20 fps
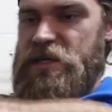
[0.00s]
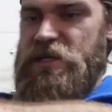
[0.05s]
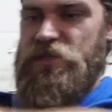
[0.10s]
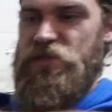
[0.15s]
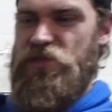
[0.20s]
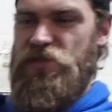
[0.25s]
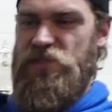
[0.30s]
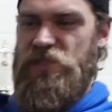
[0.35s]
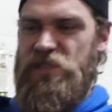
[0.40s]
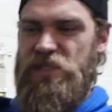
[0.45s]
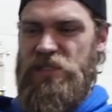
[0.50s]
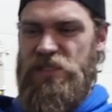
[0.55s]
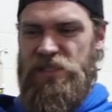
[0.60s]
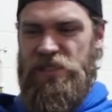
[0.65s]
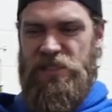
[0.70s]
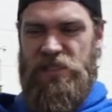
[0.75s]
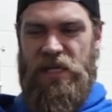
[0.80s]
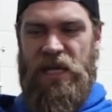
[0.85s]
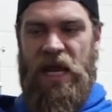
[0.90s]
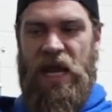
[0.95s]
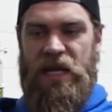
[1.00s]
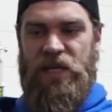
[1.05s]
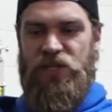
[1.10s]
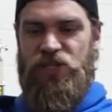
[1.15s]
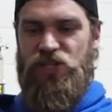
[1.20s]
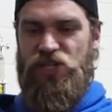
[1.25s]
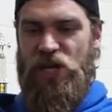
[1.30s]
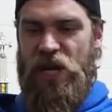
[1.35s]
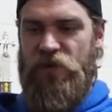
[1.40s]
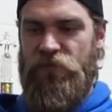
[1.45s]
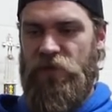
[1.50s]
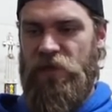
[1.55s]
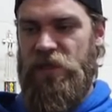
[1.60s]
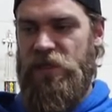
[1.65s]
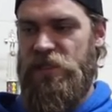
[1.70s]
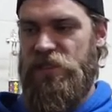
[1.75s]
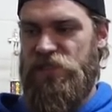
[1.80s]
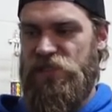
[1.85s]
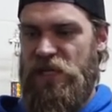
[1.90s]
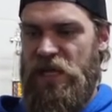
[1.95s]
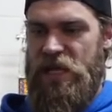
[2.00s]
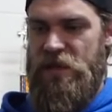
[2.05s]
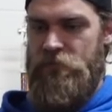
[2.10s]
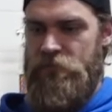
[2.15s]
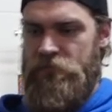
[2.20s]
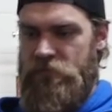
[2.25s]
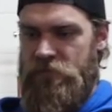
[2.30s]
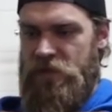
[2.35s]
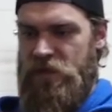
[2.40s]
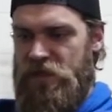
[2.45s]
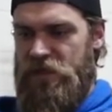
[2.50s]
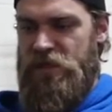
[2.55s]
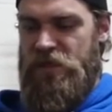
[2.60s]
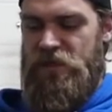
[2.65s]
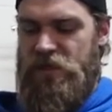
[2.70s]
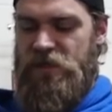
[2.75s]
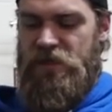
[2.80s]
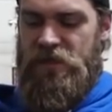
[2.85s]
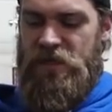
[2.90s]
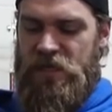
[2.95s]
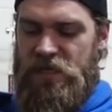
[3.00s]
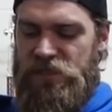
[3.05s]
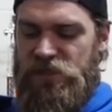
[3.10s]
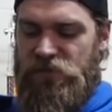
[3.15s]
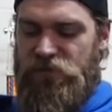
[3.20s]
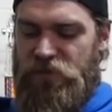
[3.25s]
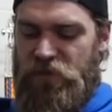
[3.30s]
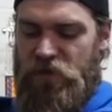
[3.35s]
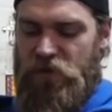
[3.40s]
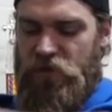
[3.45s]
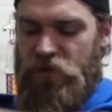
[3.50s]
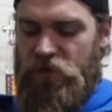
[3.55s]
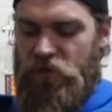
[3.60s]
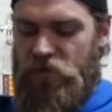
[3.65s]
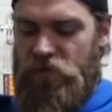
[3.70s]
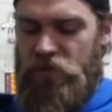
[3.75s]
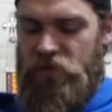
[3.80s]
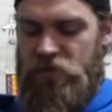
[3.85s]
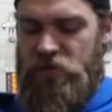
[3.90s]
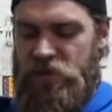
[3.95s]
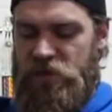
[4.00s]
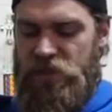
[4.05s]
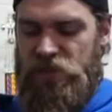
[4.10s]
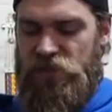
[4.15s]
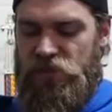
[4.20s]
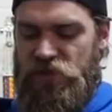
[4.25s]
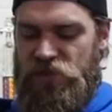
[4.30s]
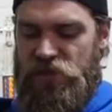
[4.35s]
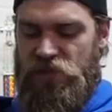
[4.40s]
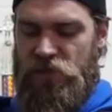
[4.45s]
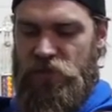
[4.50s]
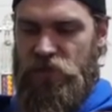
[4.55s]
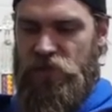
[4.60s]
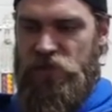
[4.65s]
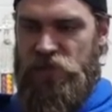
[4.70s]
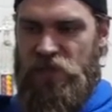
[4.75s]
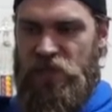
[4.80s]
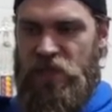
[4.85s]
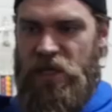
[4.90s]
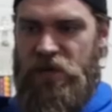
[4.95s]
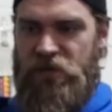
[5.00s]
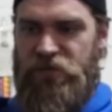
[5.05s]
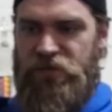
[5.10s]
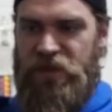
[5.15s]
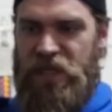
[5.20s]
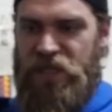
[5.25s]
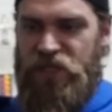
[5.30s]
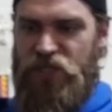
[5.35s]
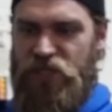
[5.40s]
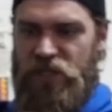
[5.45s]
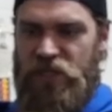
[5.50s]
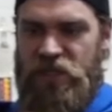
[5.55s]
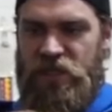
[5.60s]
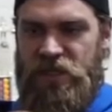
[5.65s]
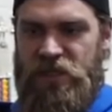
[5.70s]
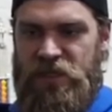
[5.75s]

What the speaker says: It's kind of generally the same as a finger curl, because you're still using a lot of flexion.